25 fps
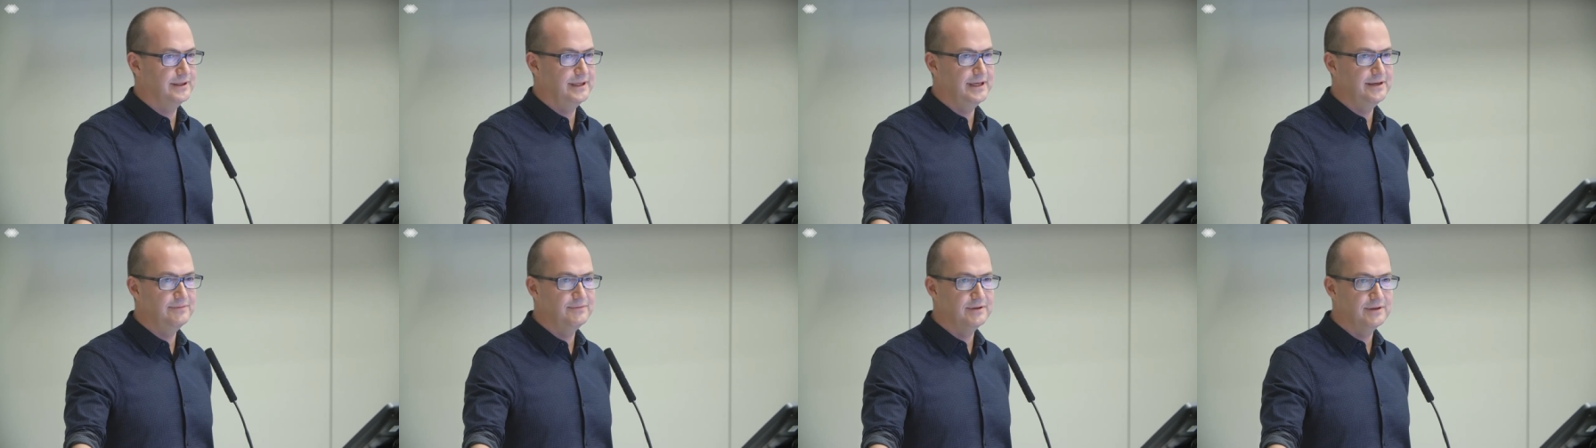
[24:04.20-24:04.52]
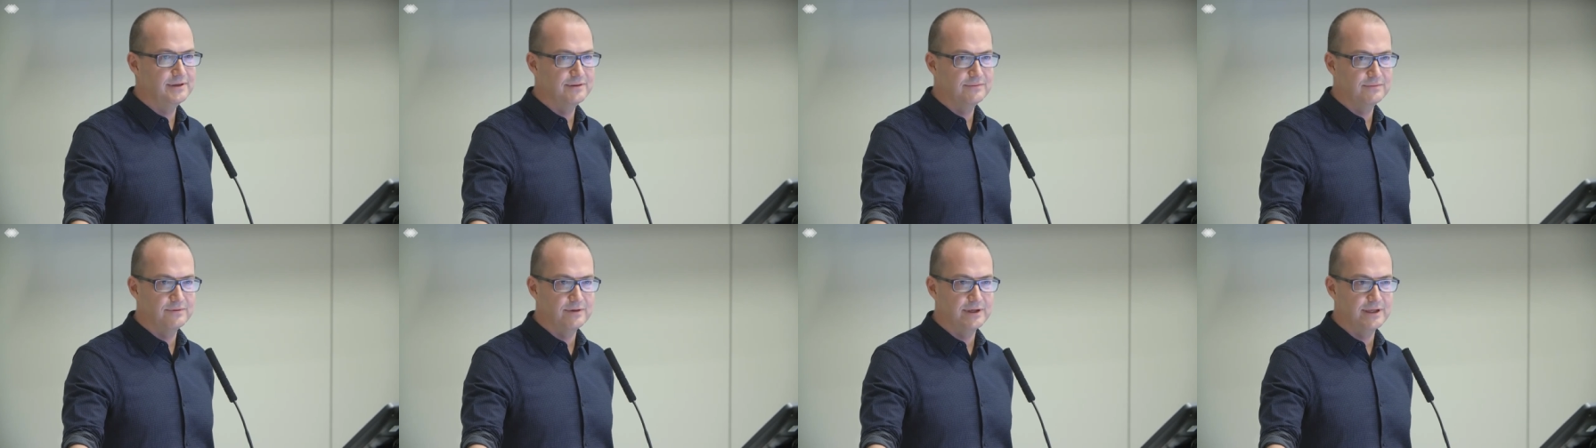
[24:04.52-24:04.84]
even
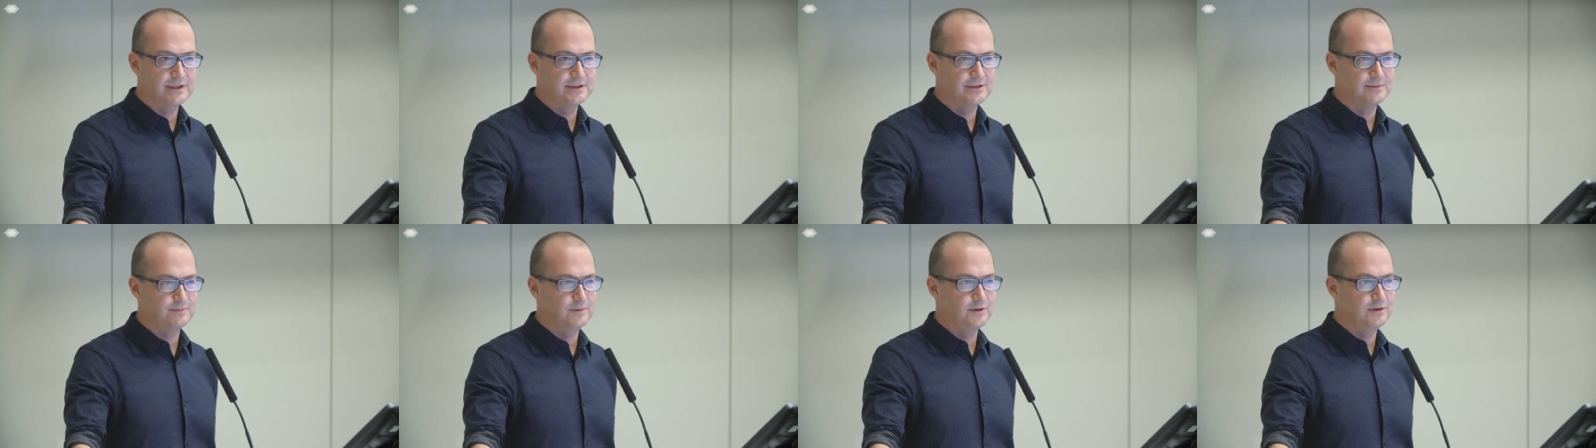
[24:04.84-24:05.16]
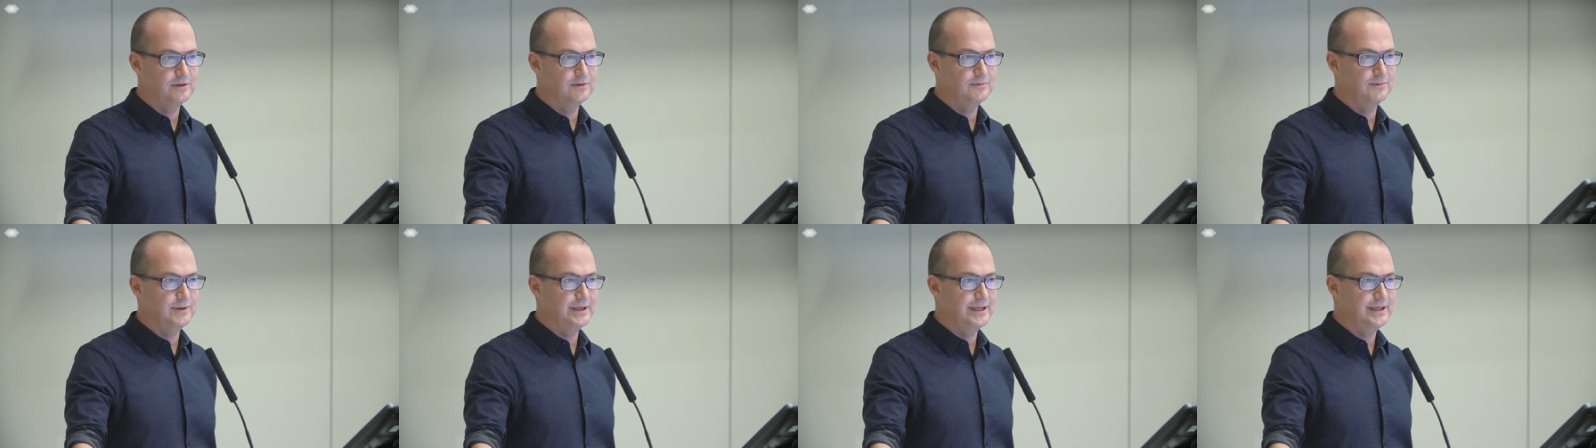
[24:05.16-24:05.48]
in very
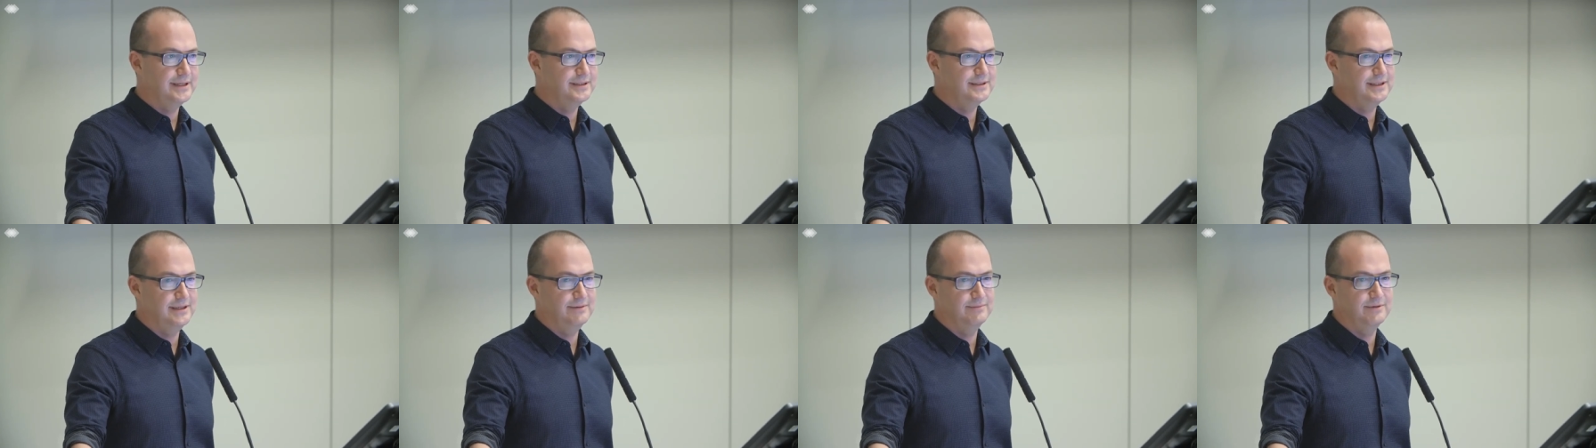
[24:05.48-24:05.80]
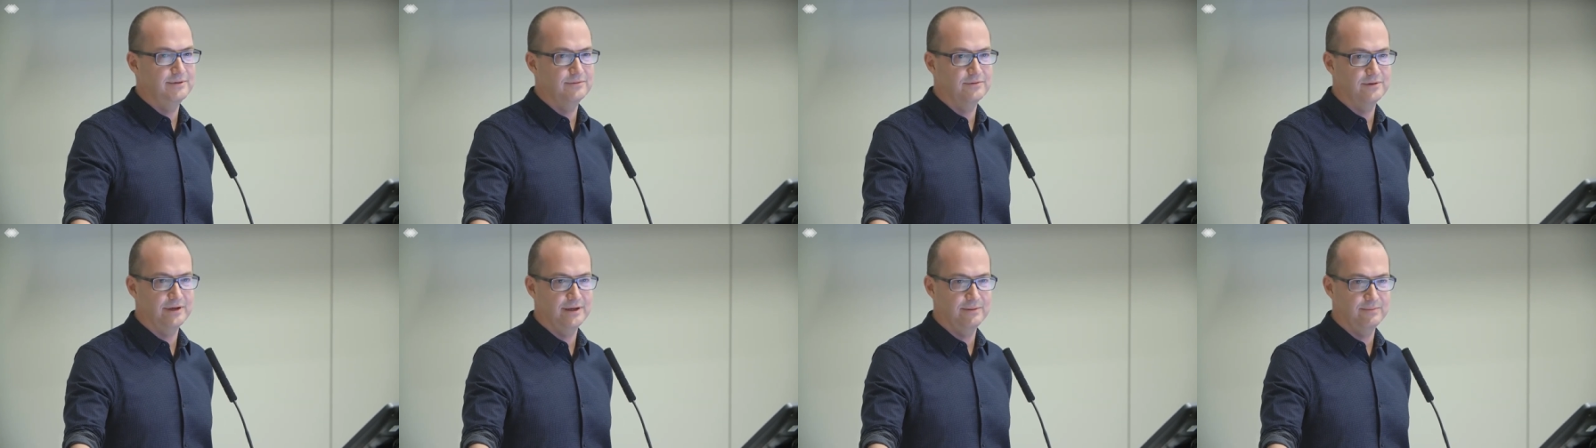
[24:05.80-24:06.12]
small ways,
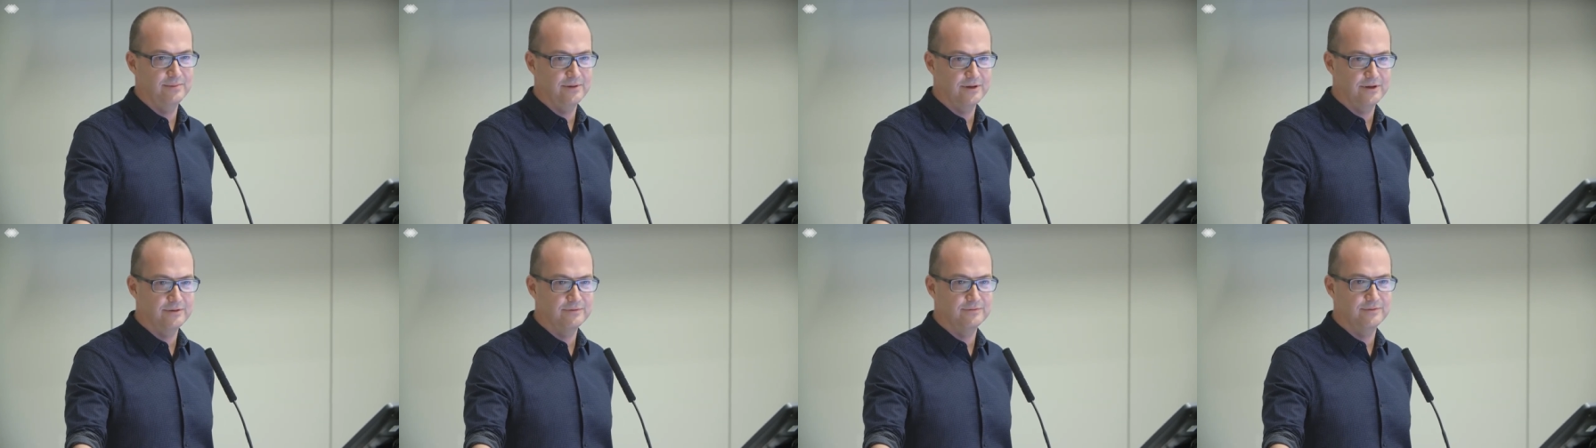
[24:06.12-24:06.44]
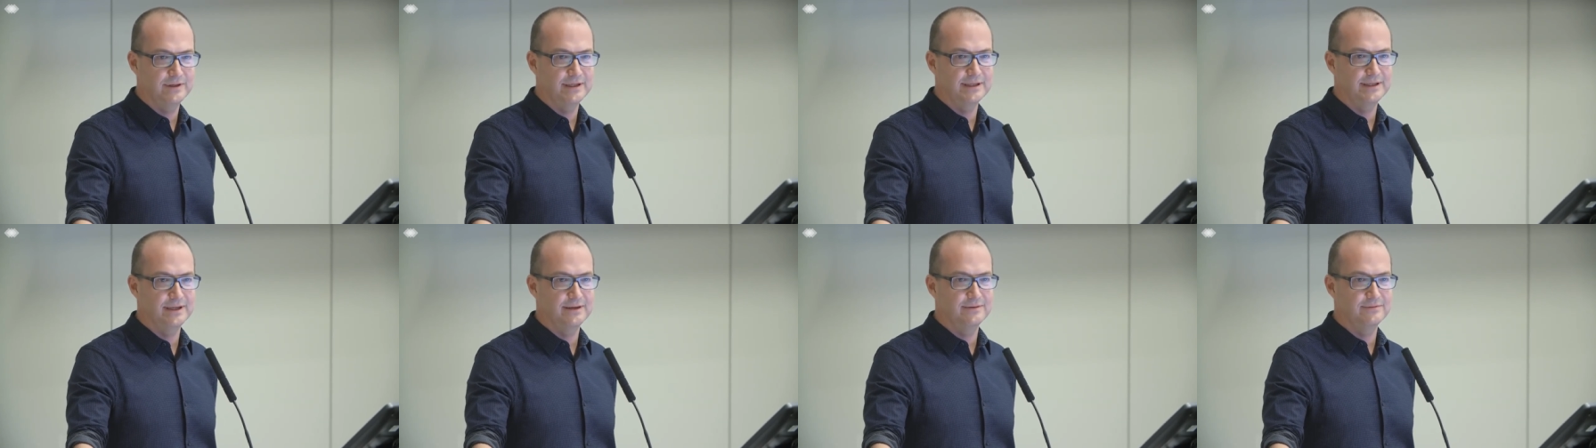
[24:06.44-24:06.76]
even in very
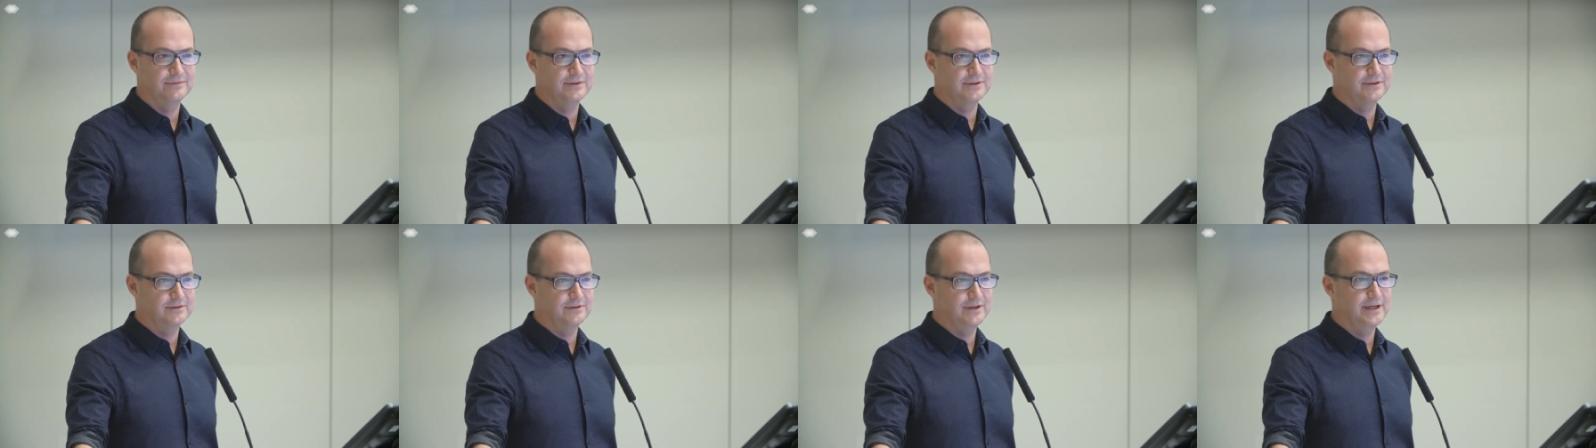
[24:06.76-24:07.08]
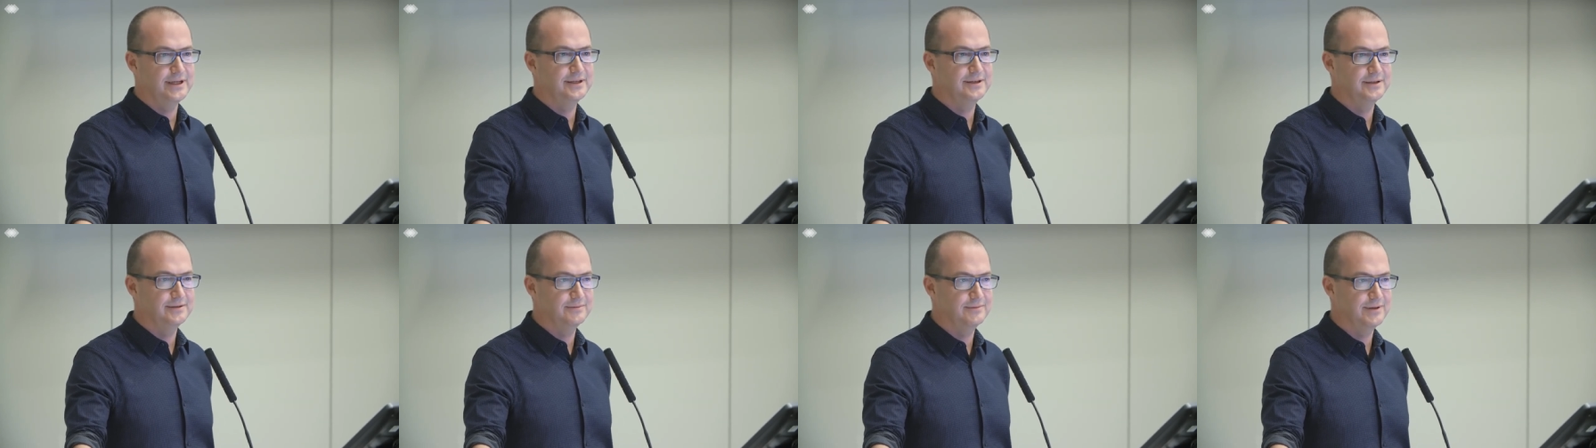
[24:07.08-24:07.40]
imperfect and
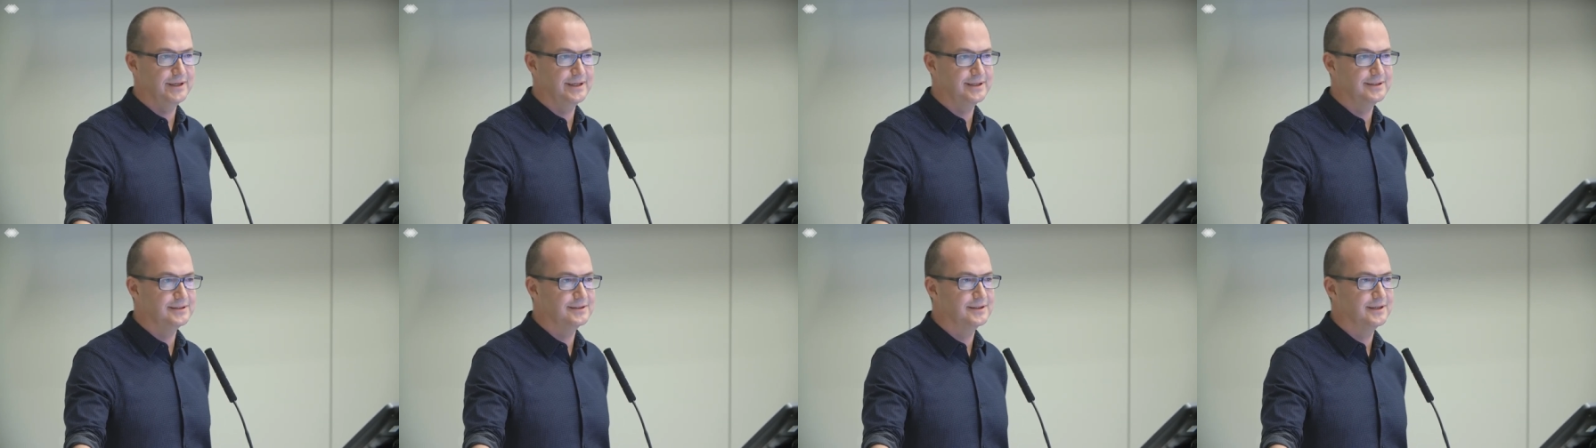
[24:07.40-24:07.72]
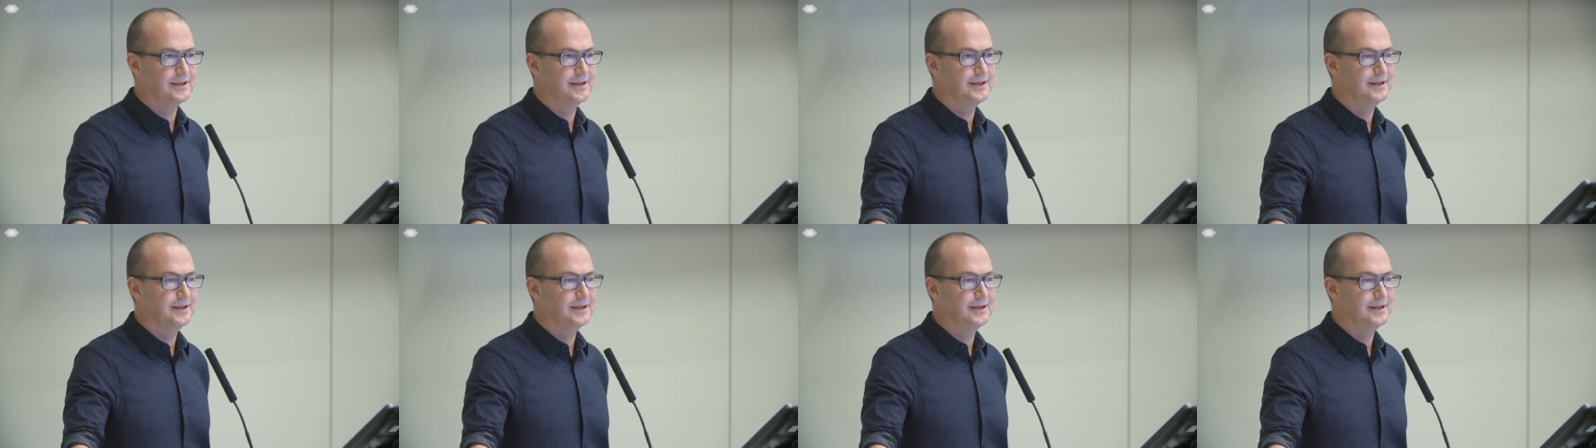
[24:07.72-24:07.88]
frustrating ways,